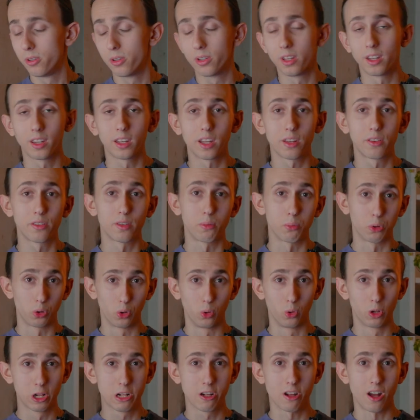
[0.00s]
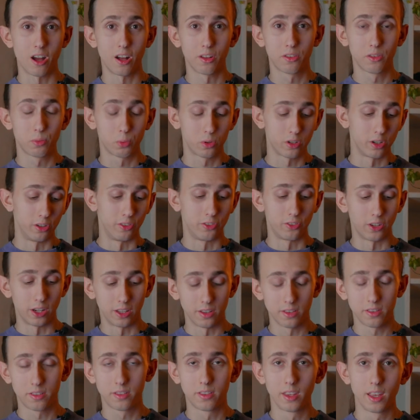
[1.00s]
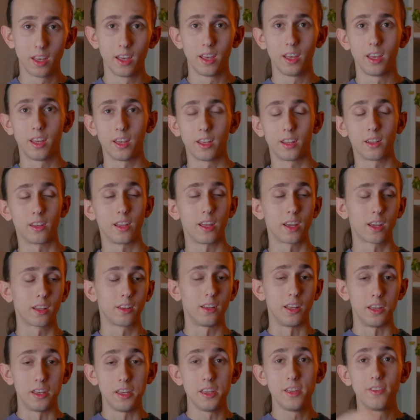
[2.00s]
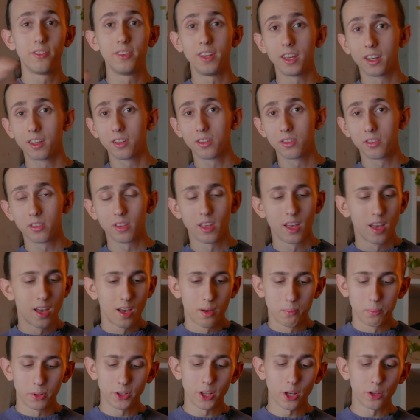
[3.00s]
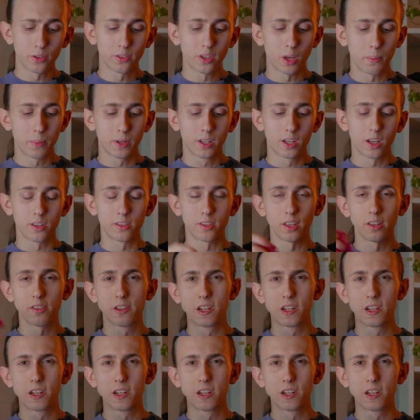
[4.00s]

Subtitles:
you can get some cool shots with your friends in like the evenings, but also because it's